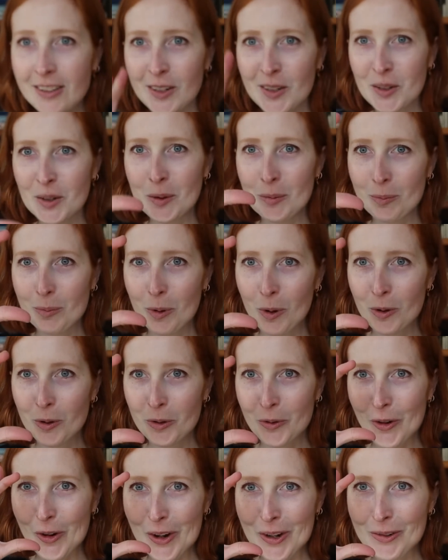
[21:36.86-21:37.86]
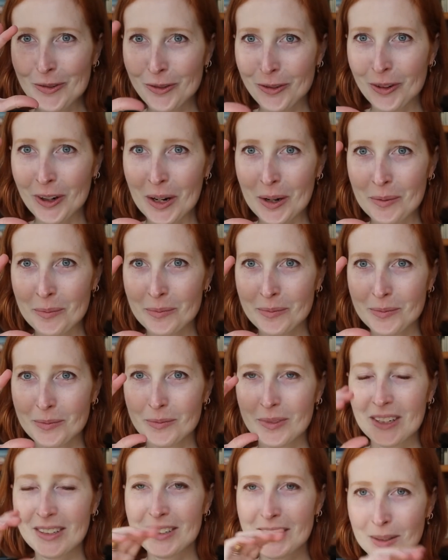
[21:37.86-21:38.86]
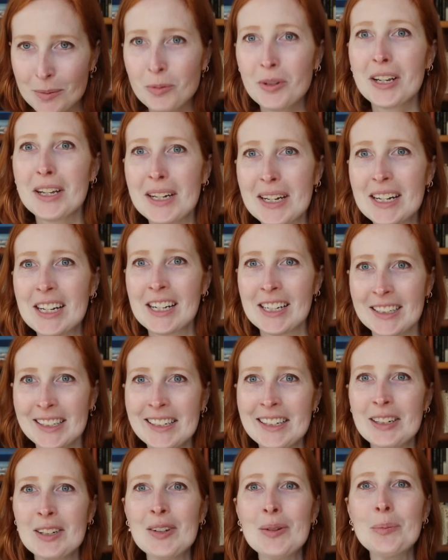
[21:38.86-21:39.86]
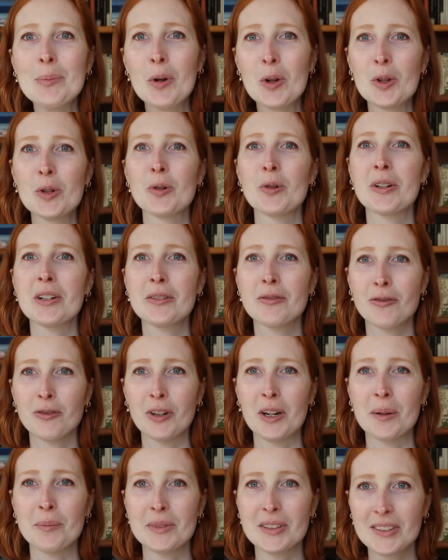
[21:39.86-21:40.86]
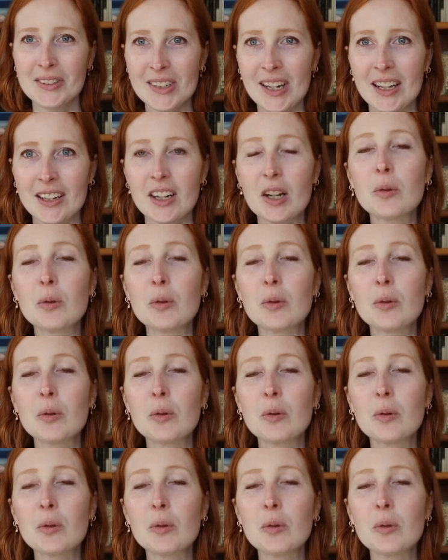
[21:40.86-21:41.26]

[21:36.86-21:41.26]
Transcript: little Polaroid frame, displayed it in a little Polaroid frame stand.